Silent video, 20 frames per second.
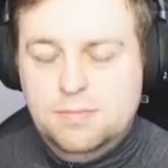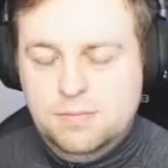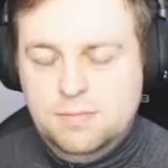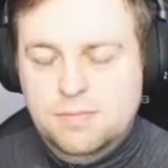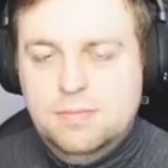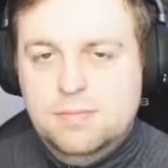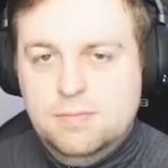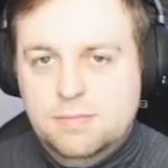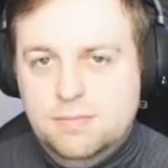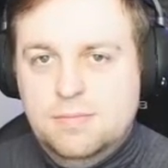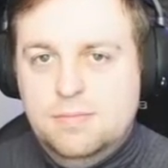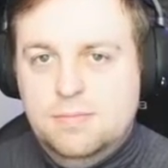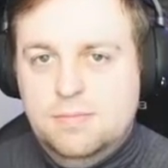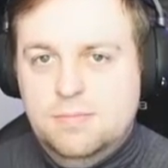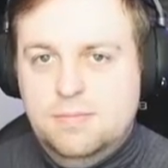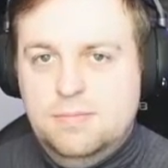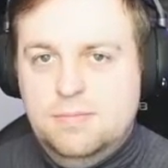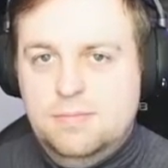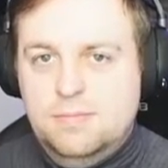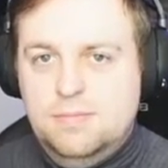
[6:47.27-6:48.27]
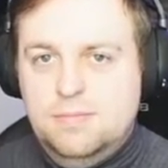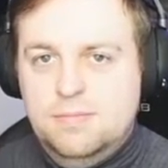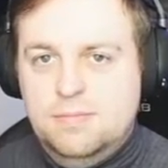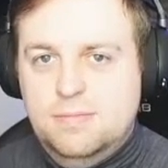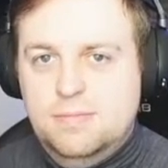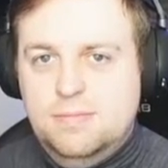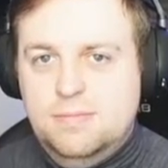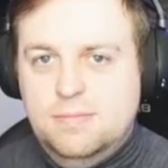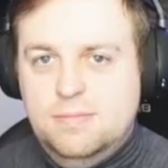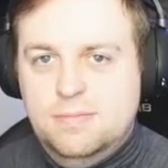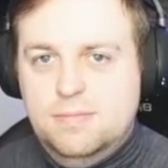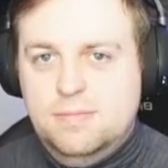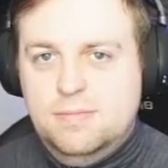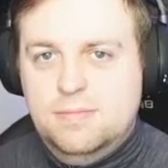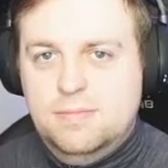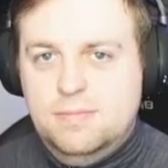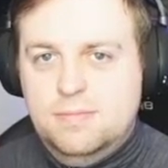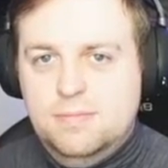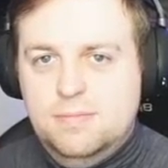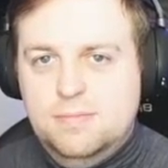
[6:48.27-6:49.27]

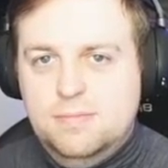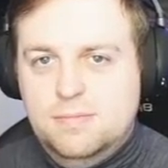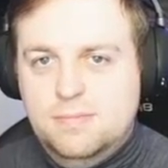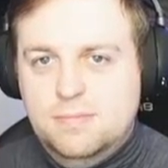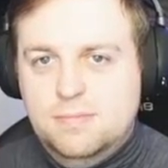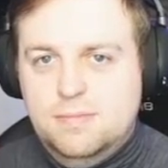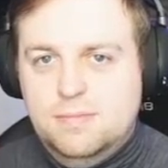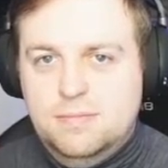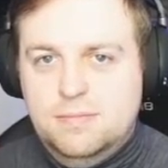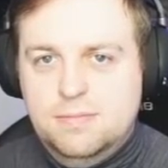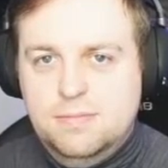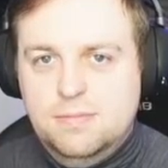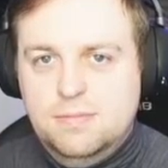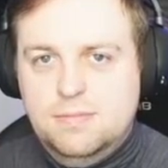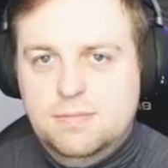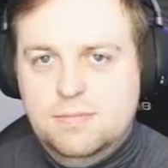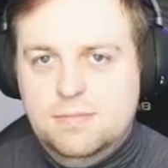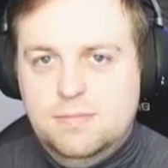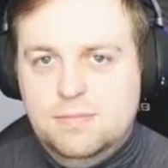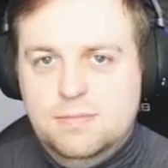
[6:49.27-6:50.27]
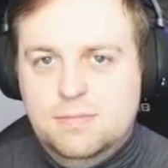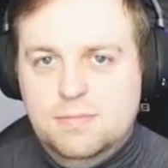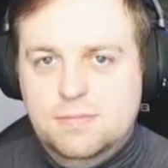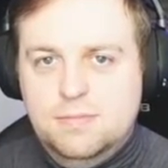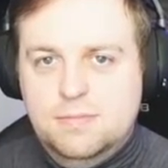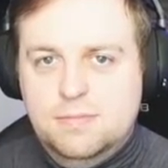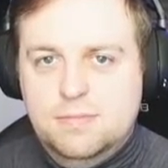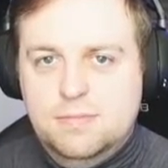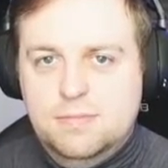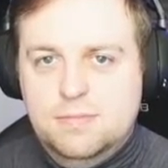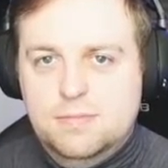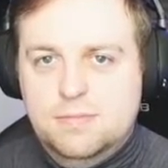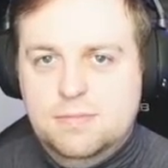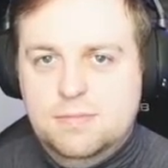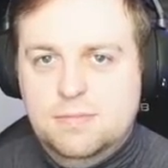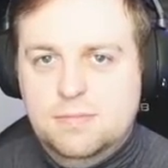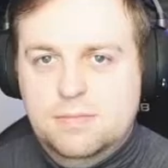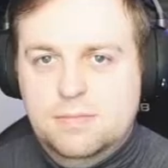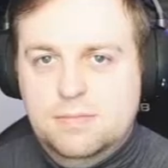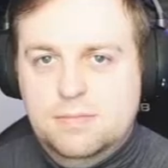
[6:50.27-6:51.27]

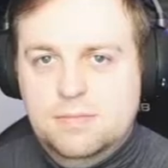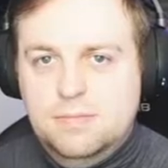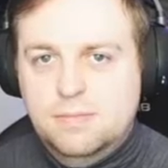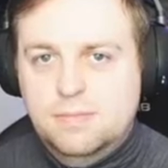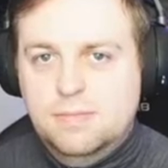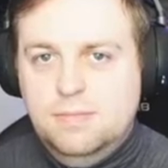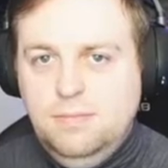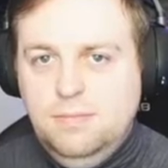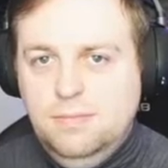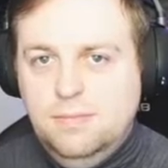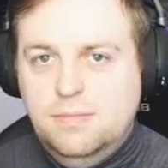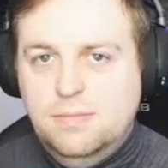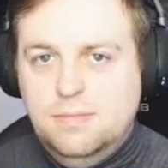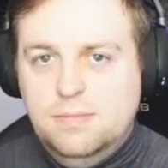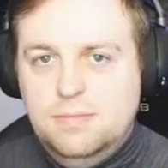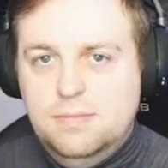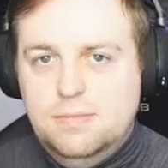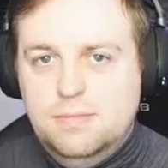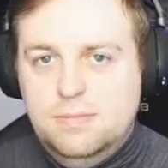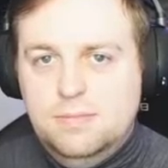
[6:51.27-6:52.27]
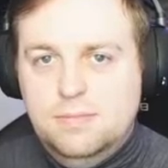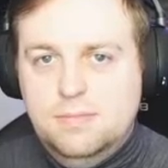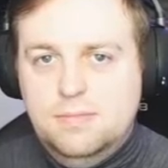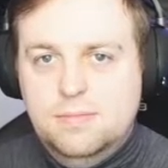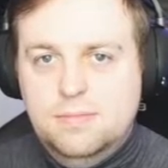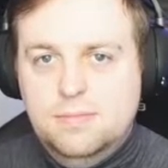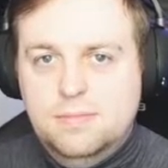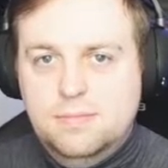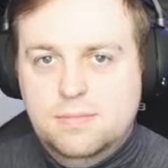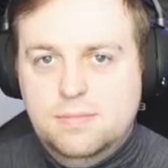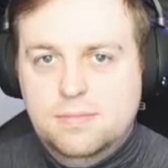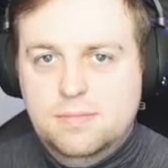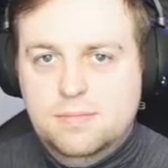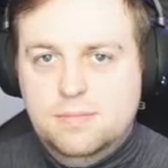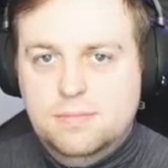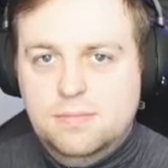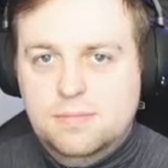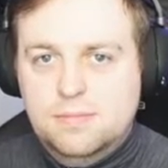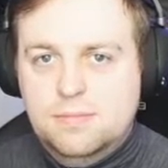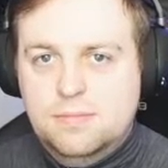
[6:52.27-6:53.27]

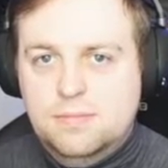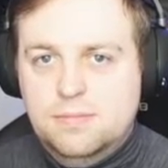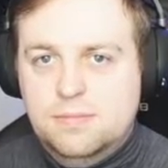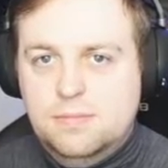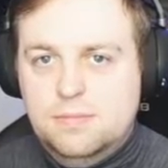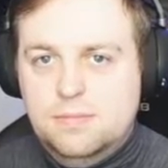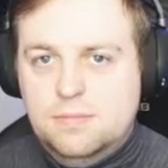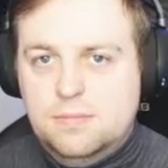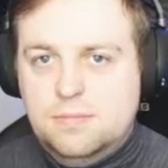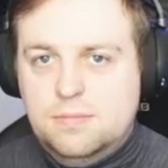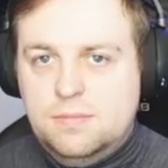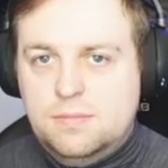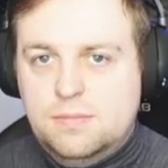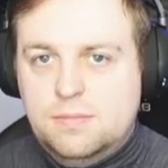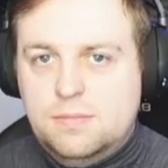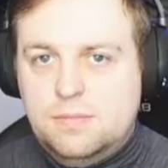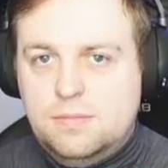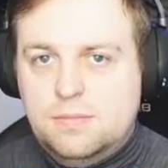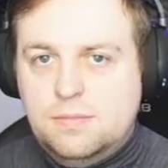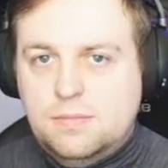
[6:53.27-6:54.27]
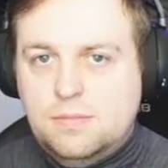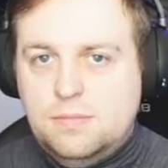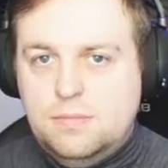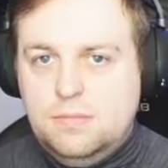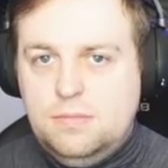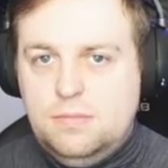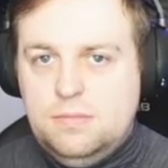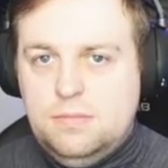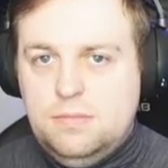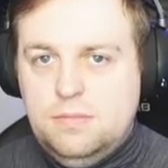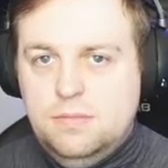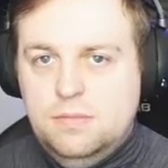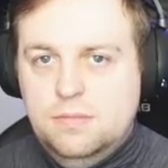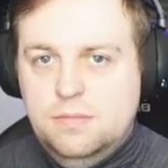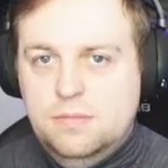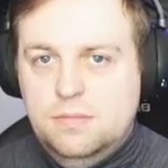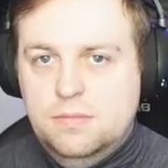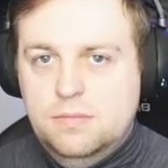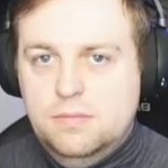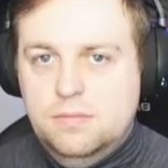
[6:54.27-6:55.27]

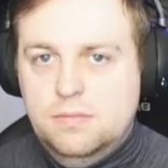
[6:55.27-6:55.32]
No words are spoken by the person on screen.